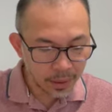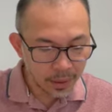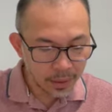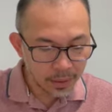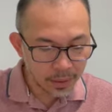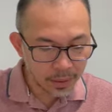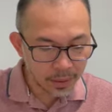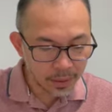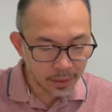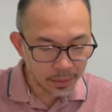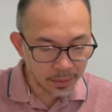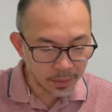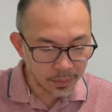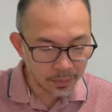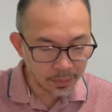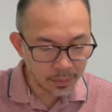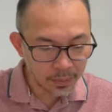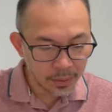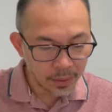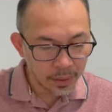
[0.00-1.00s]

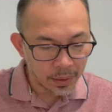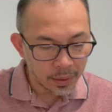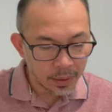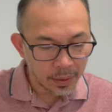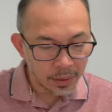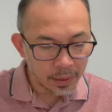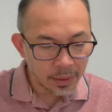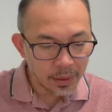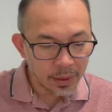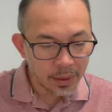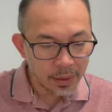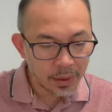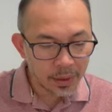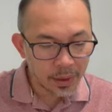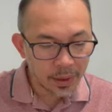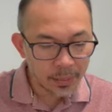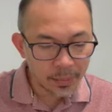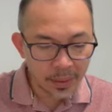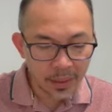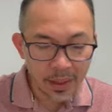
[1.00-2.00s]
So this
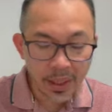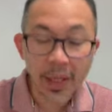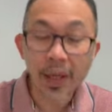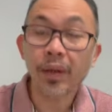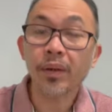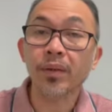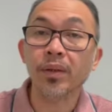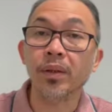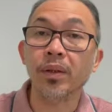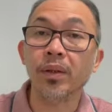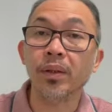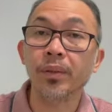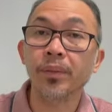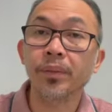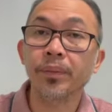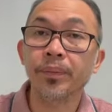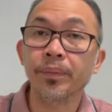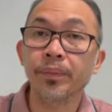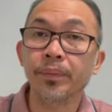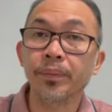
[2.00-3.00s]
can be error.
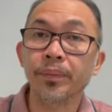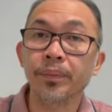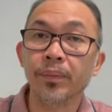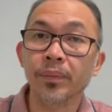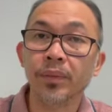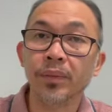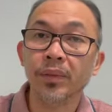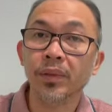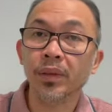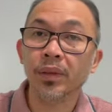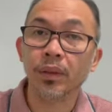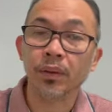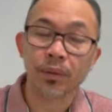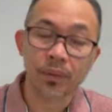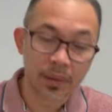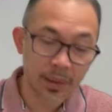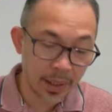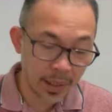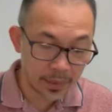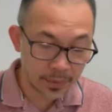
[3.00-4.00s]
So
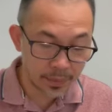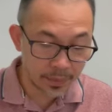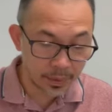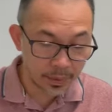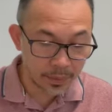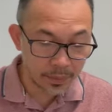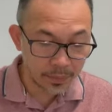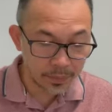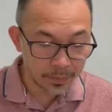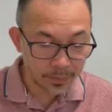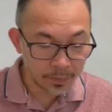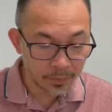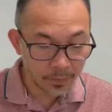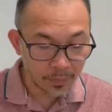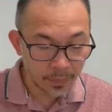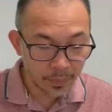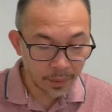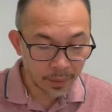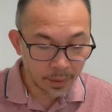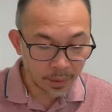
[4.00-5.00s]
error,
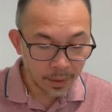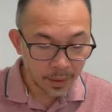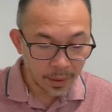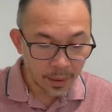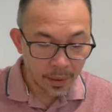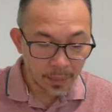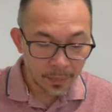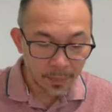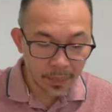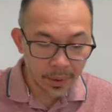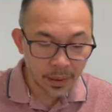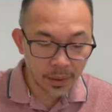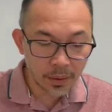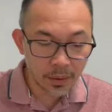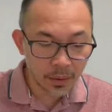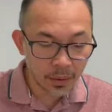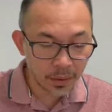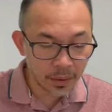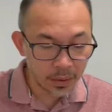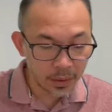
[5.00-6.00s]

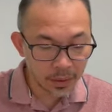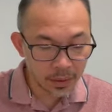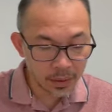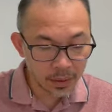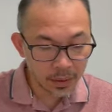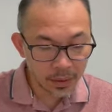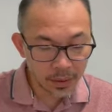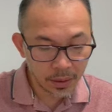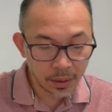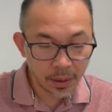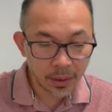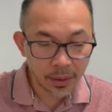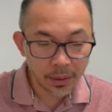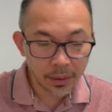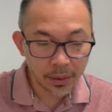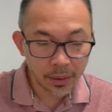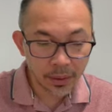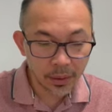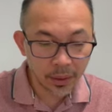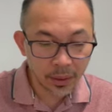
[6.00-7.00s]
because
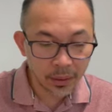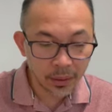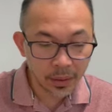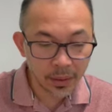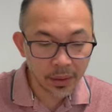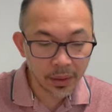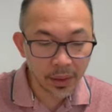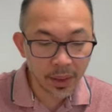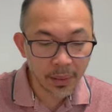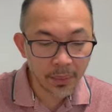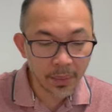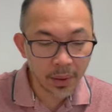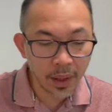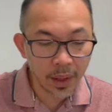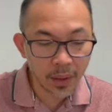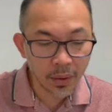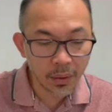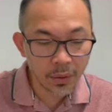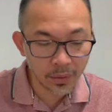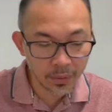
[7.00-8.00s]
describe
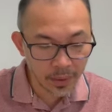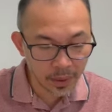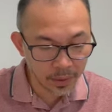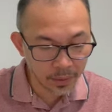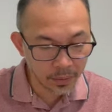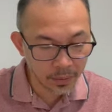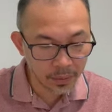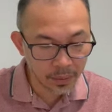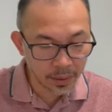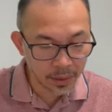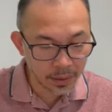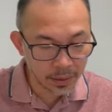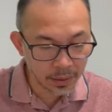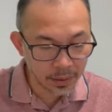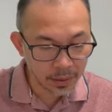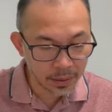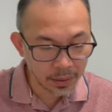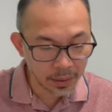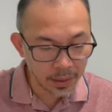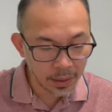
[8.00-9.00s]
how you
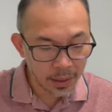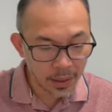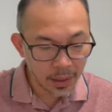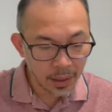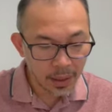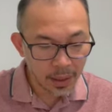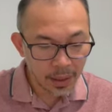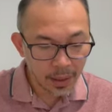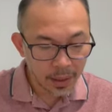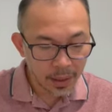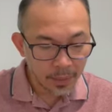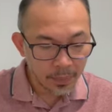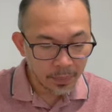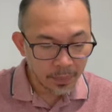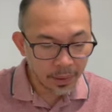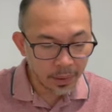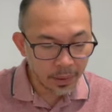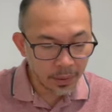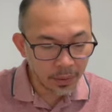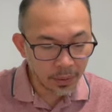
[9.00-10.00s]
recognize,
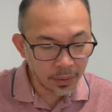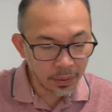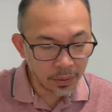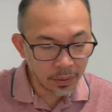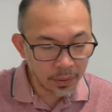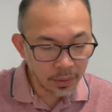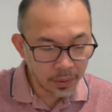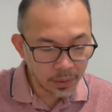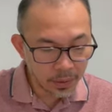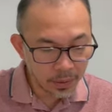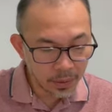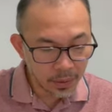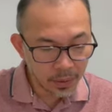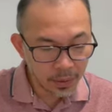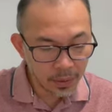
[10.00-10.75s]
because